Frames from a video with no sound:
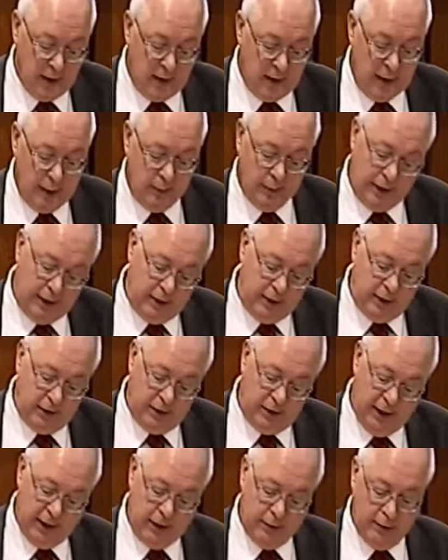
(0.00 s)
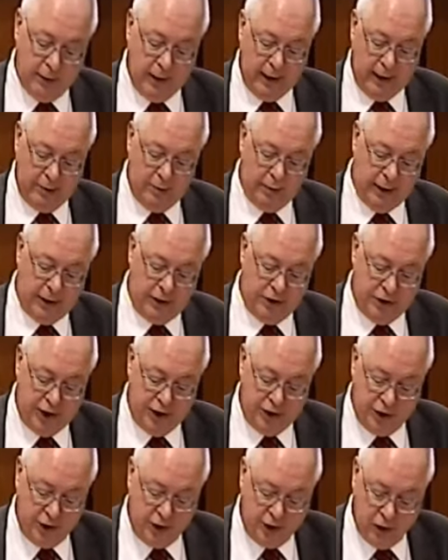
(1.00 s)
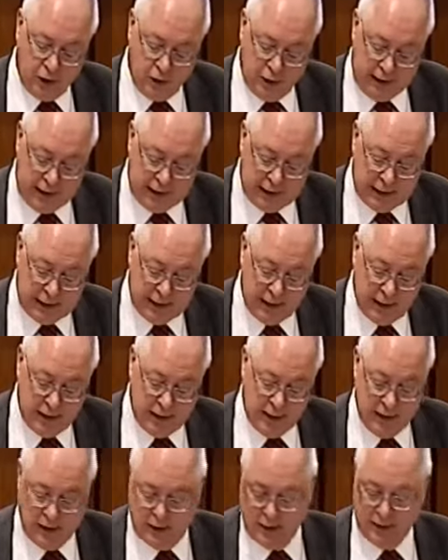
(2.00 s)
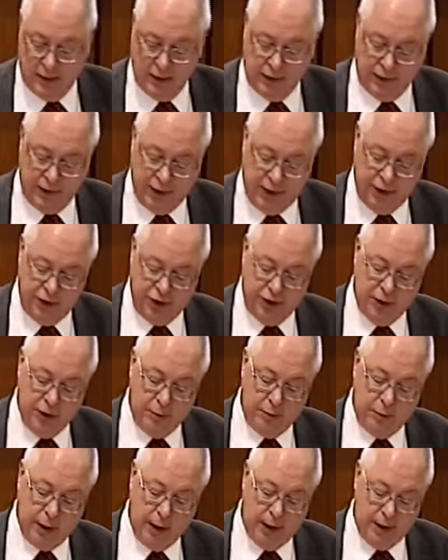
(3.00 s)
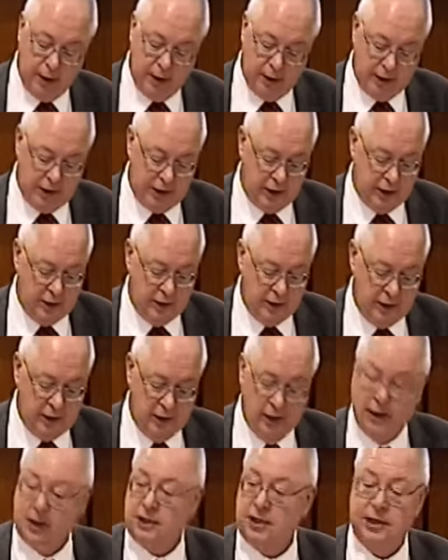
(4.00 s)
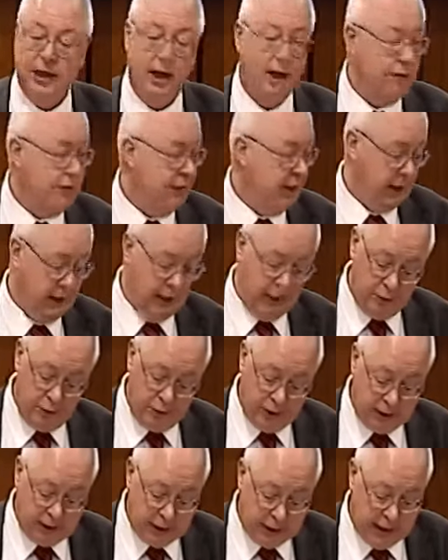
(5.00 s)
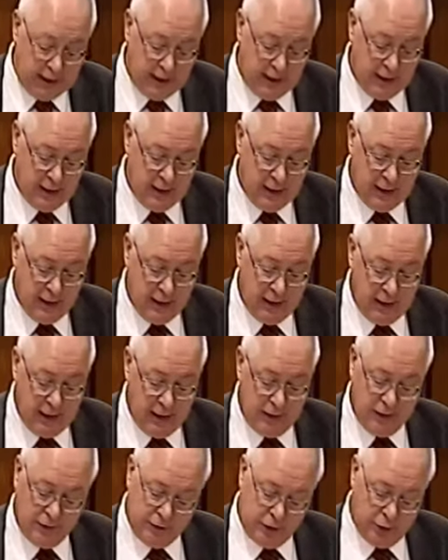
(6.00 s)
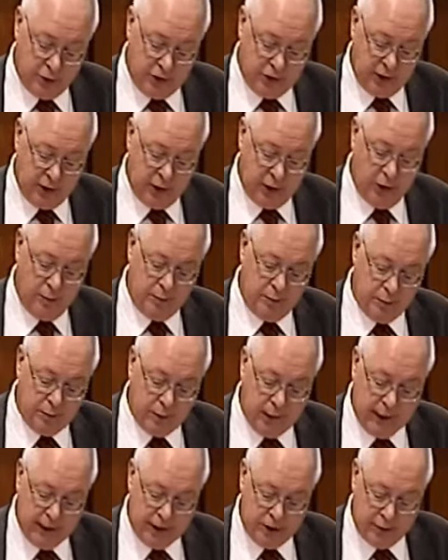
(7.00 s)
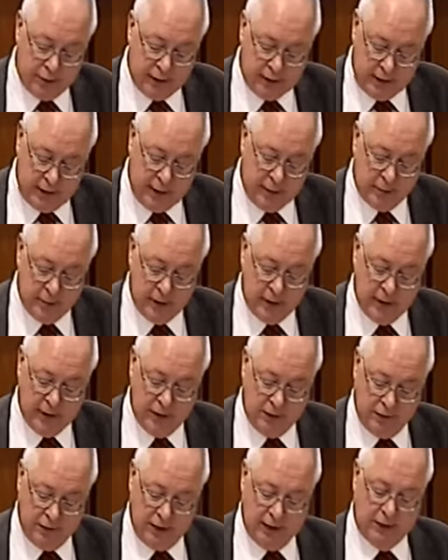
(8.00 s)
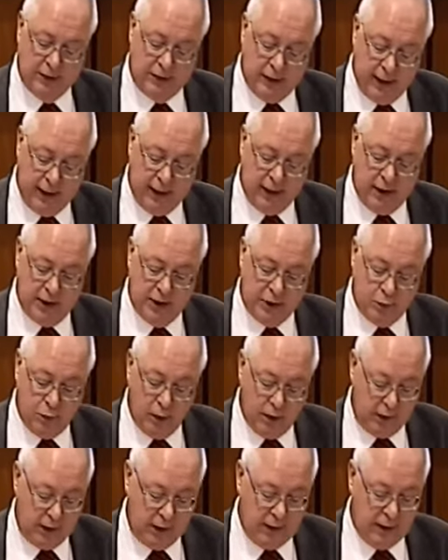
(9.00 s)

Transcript: I'd like to thank my administration colleagues, our trade union partners, our staff and accountancy, and of course our corporate management team for their tireless work